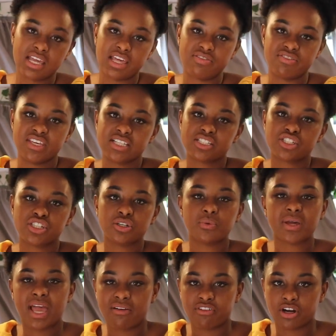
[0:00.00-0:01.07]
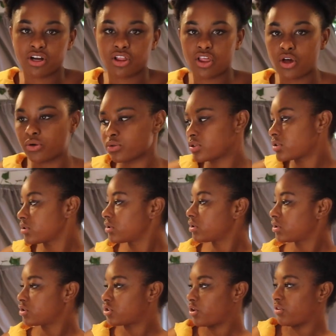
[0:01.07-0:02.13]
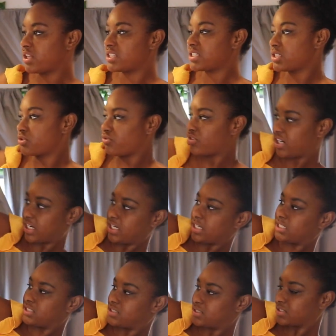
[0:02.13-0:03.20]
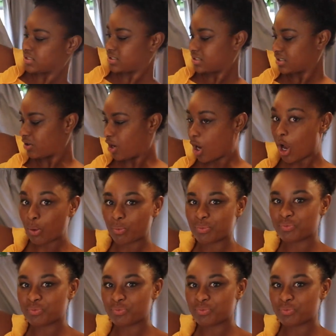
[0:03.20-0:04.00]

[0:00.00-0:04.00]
In these two we have our clothes. So this is Reed's. Oh!